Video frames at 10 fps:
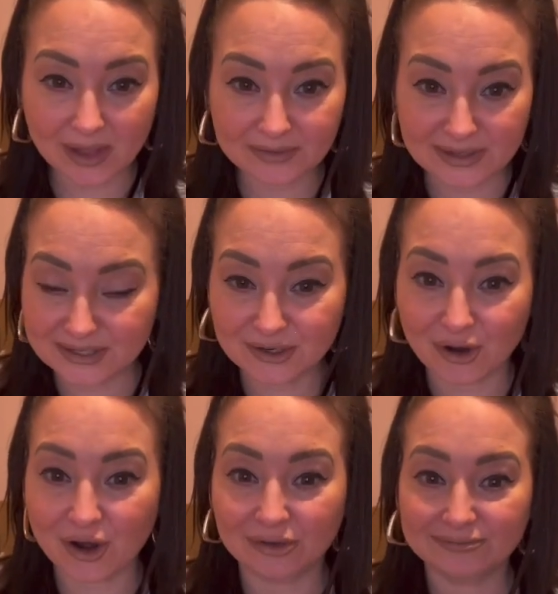there's
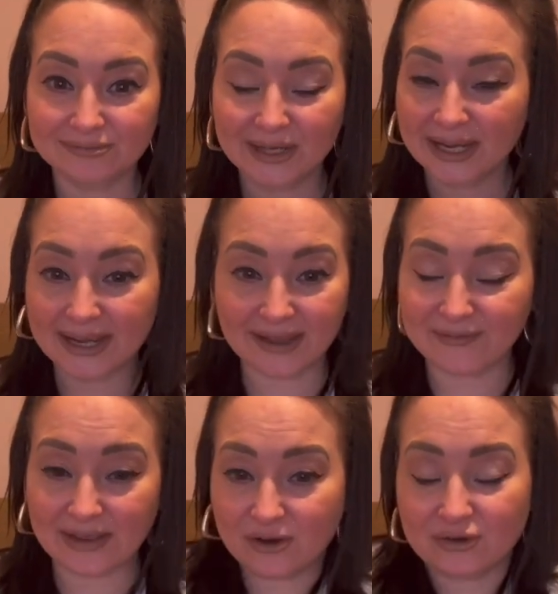no,
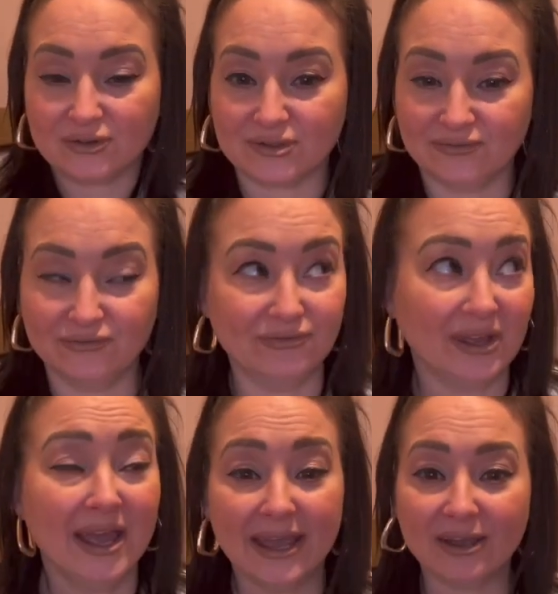he couldn't
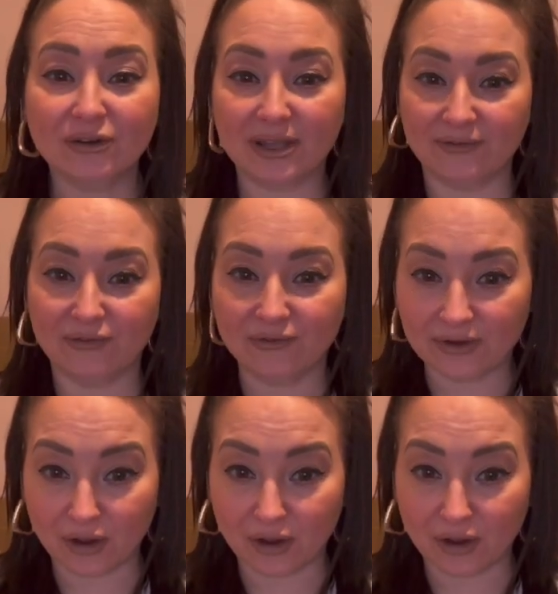give a